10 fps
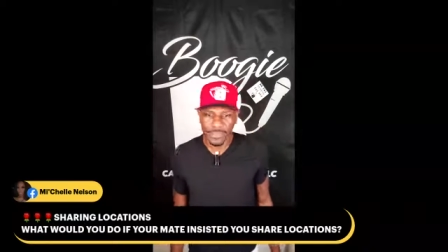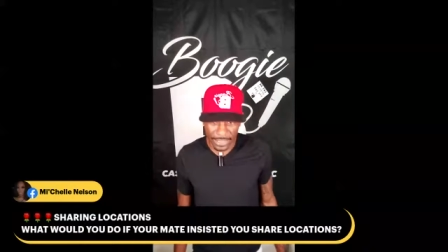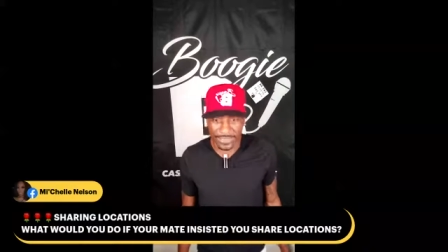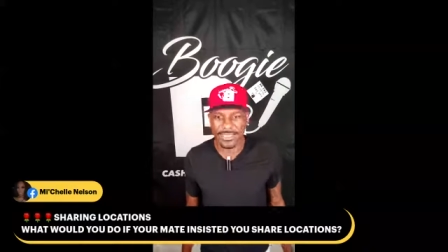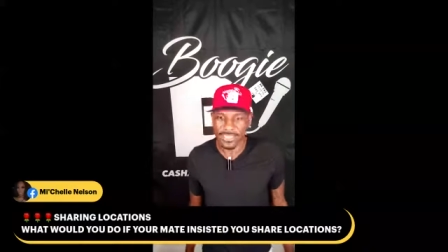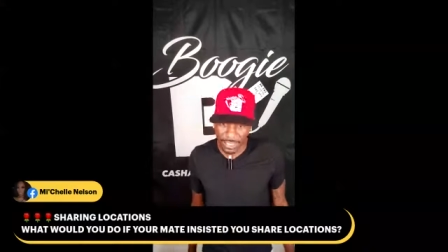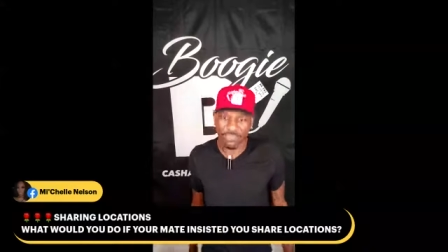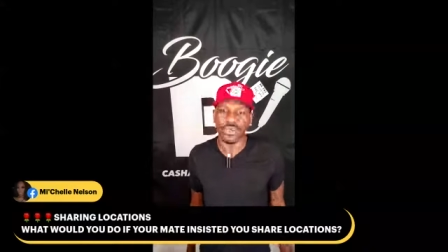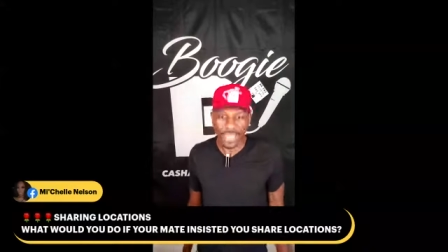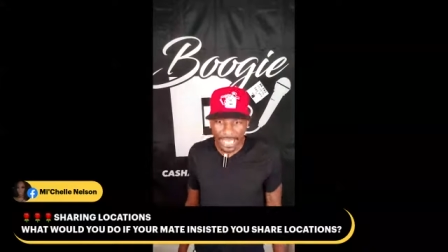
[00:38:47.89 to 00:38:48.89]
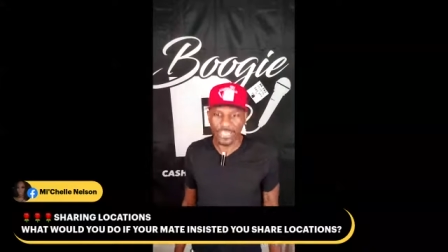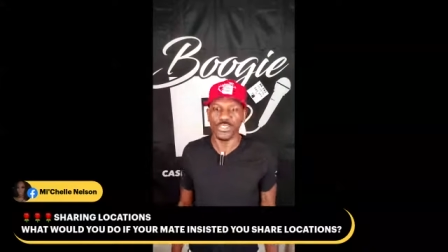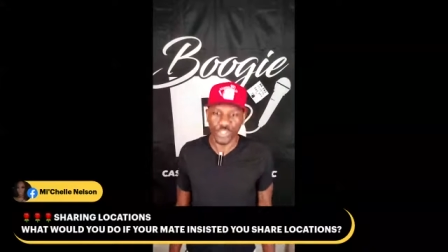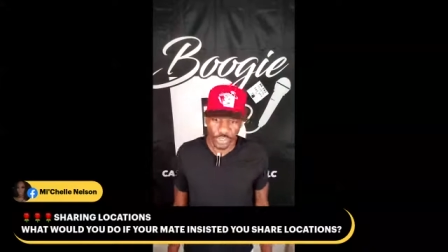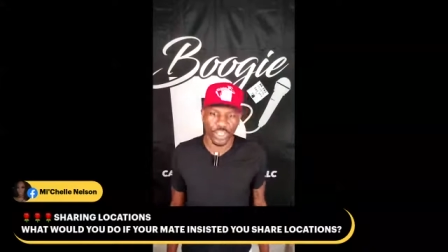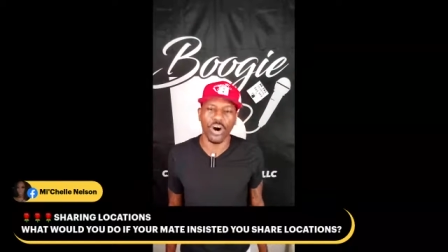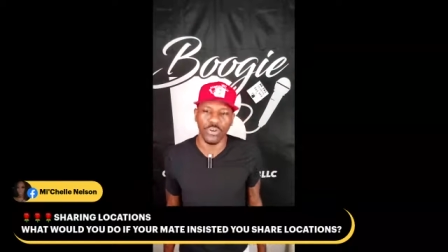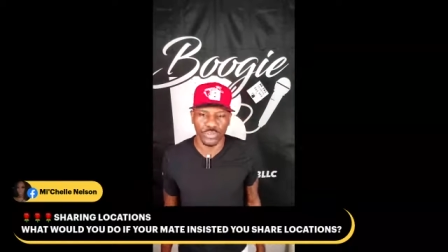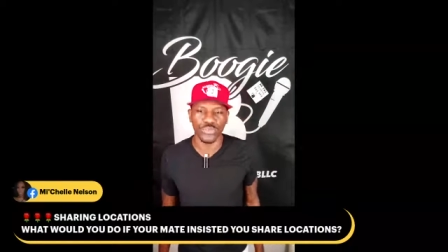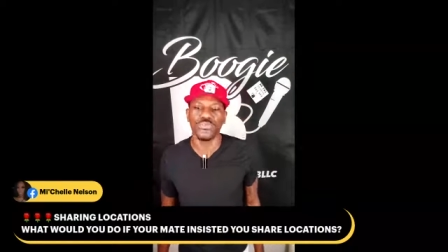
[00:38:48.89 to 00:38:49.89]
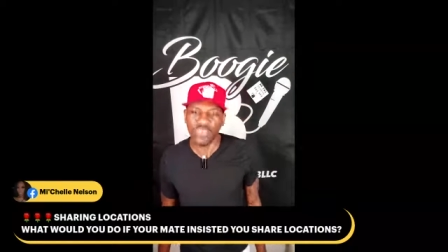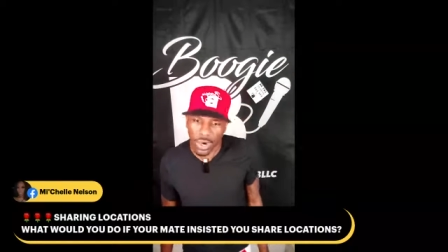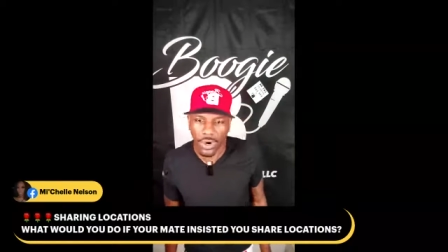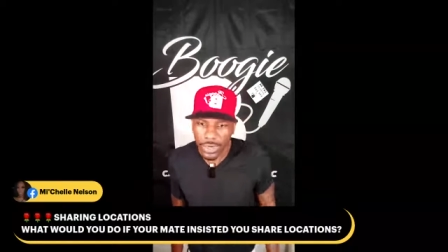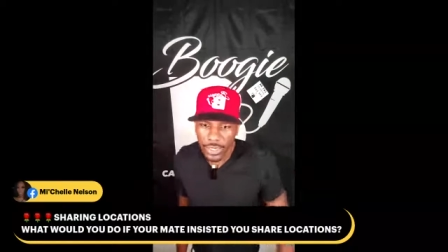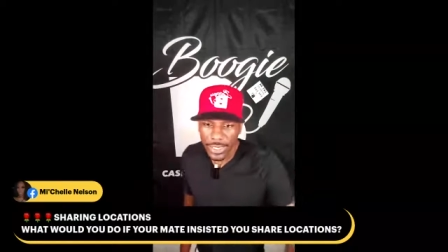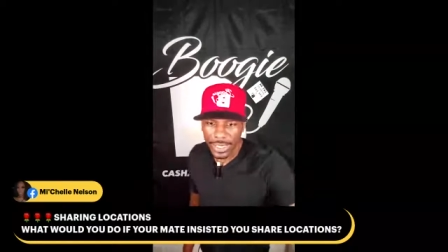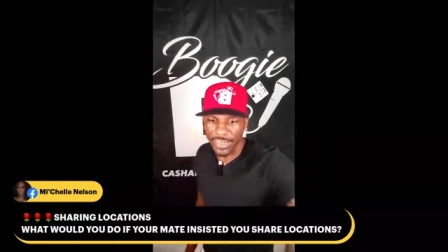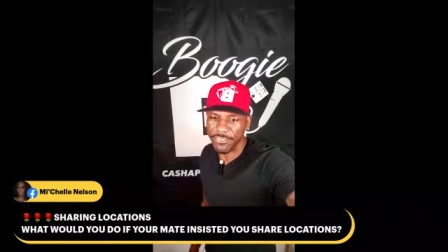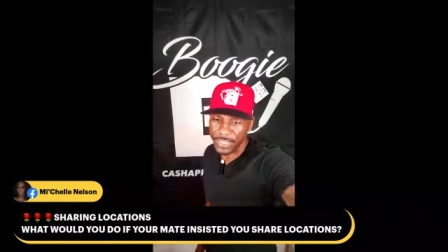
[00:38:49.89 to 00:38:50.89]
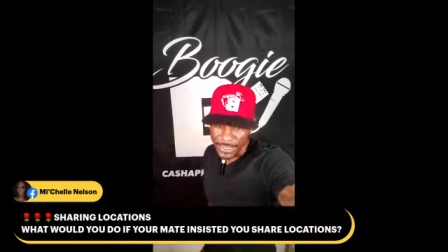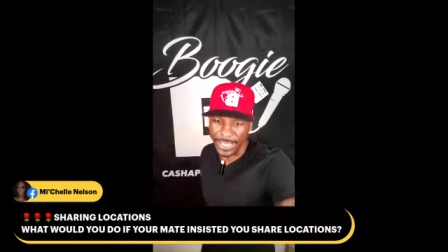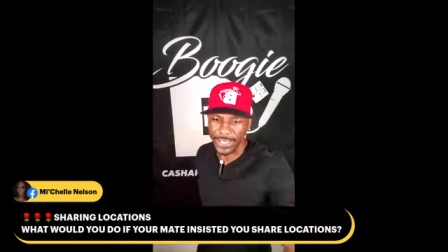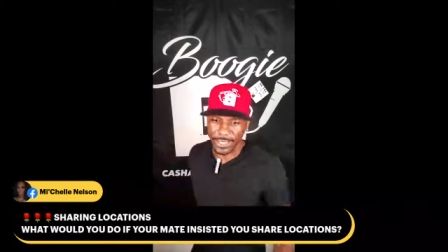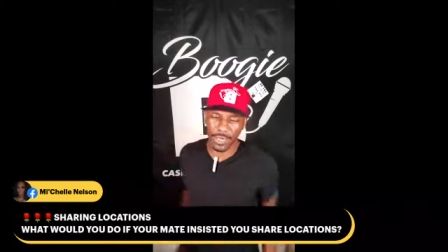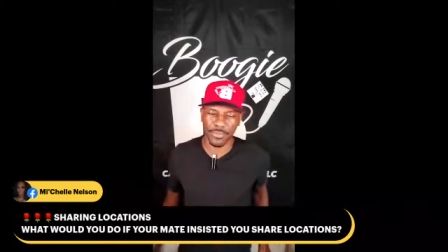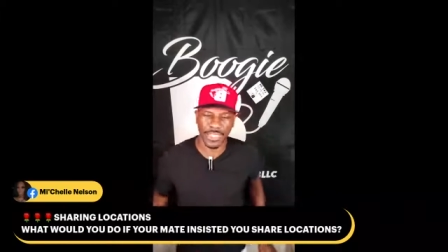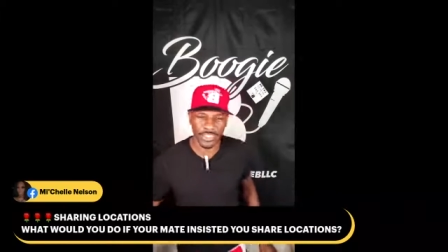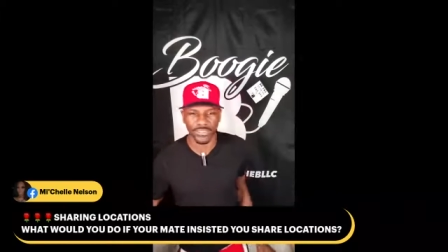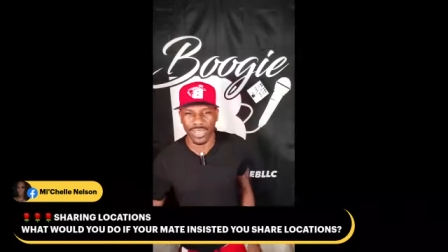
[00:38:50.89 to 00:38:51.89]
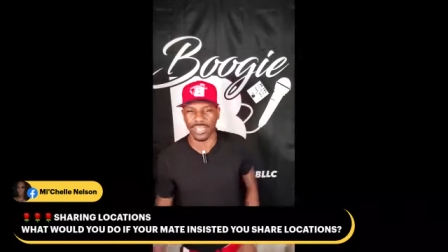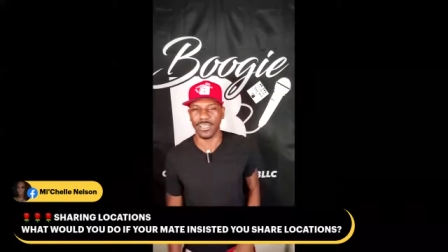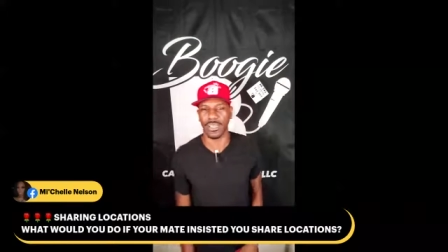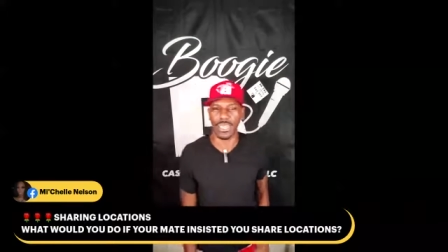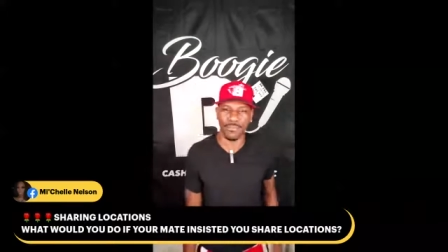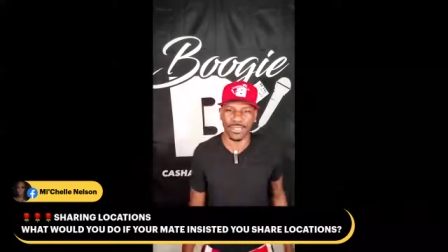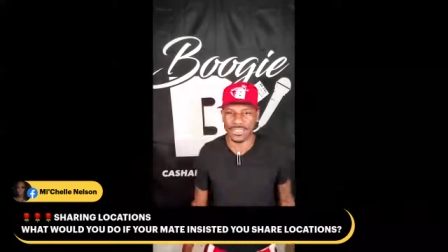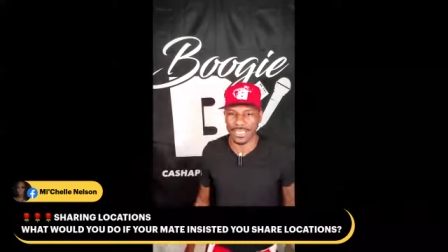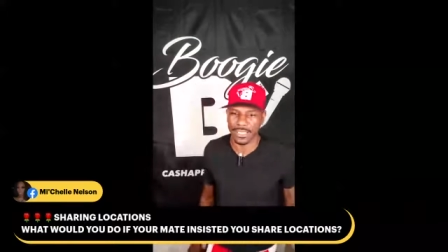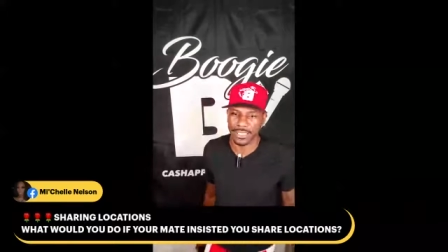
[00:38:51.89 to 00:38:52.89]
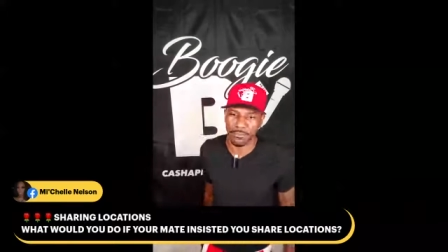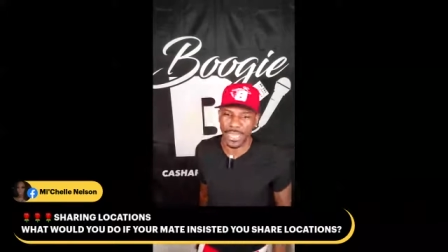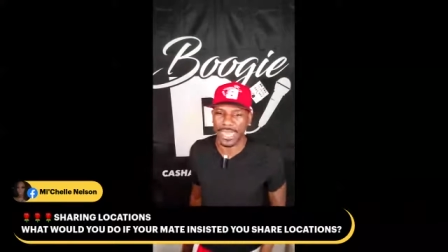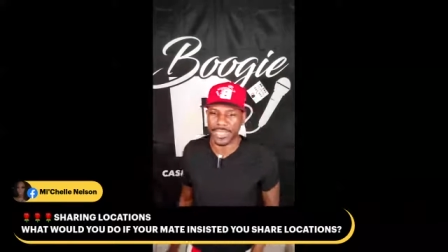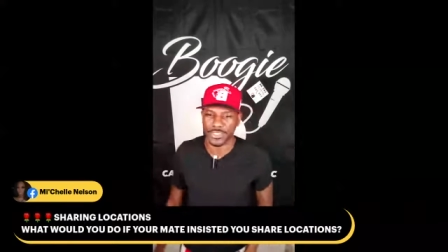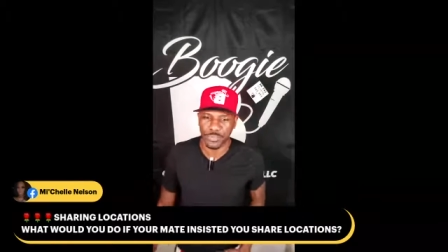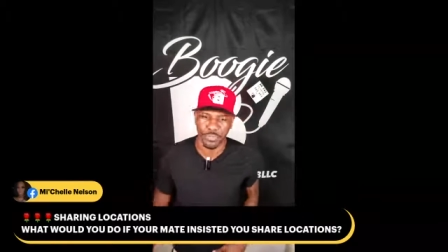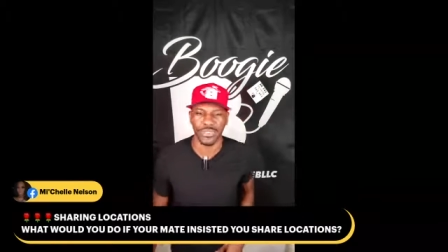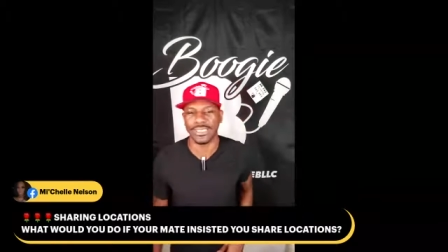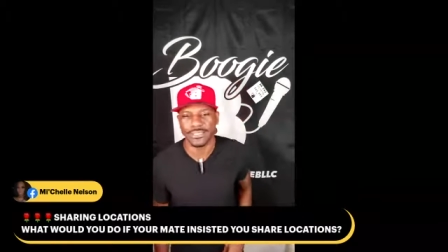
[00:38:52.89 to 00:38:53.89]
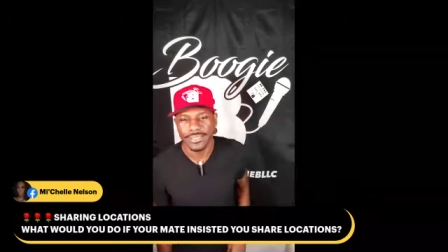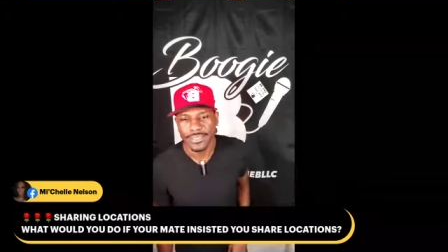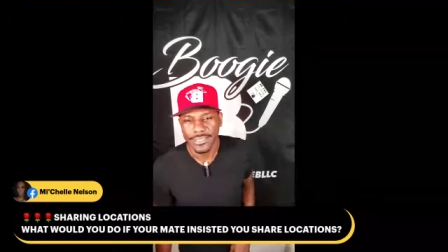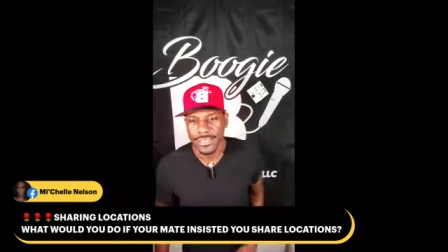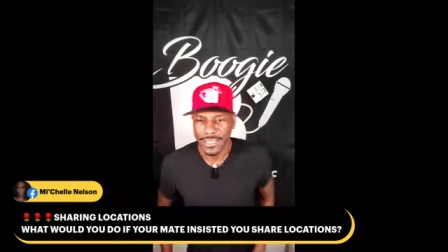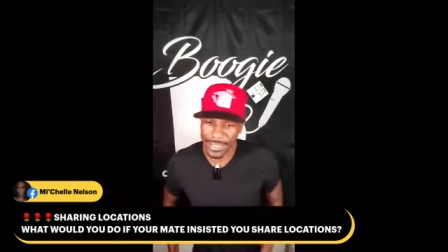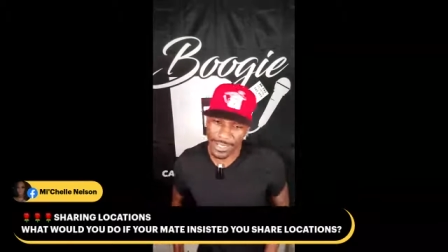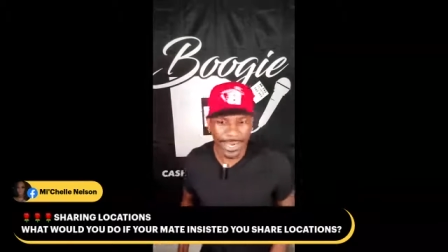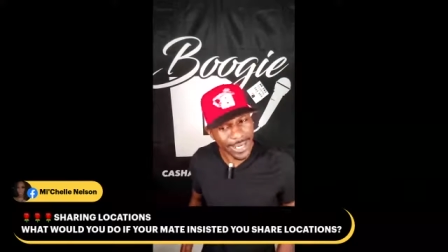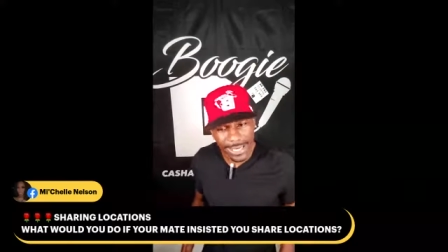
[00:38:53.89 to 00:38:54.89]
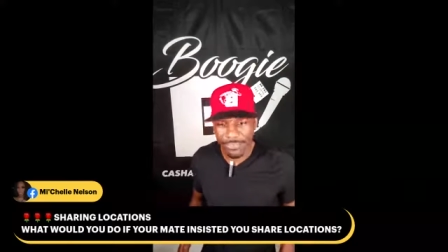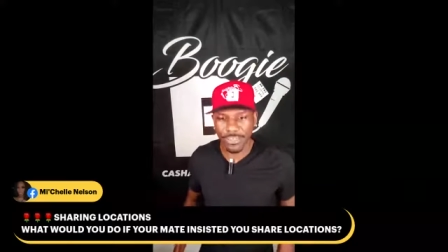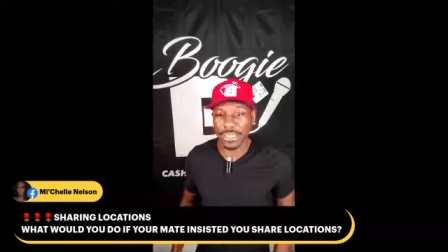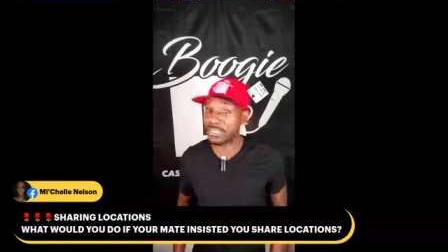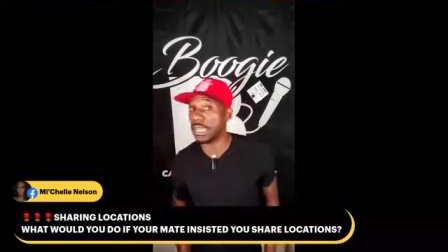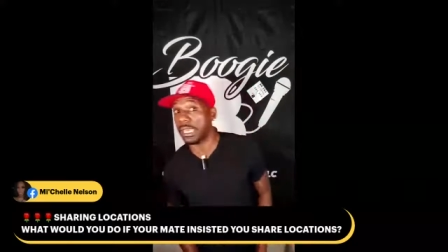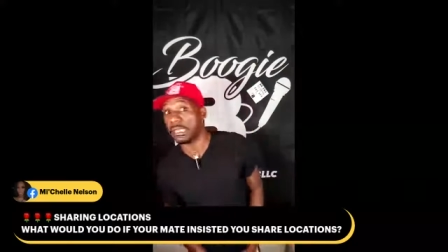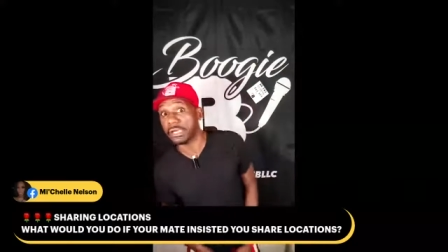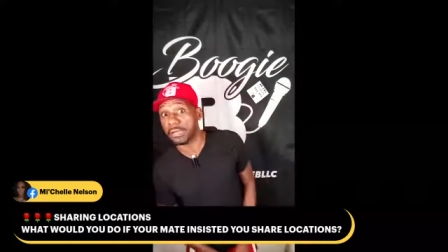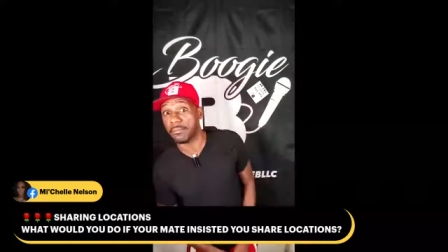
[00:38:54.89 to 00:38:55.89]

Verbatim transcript: That's enough of that. You done gone too far. Every day you're coming here trying to look at my dinner package print. Every day you're